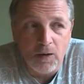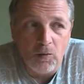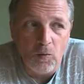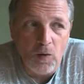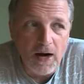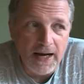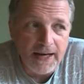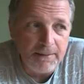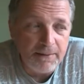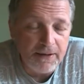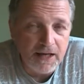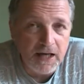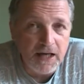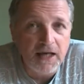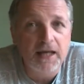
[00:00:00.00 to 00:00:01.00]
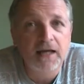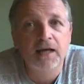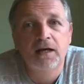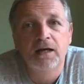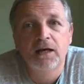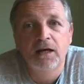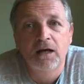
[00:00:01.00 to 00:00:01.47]
Why pay
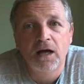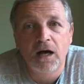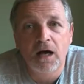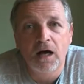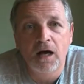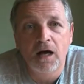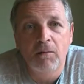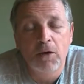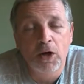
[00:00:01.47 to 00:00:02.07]
a